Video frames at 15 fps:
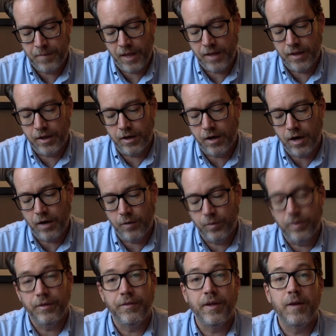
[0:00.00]
and that God
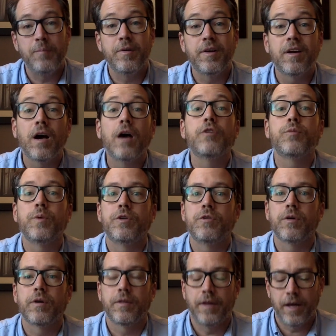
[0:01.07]
will then, because we
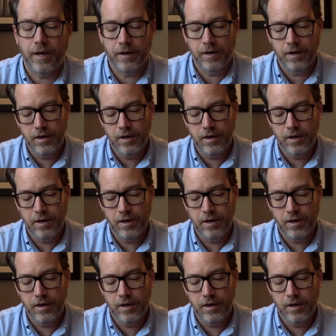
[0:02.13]
took that,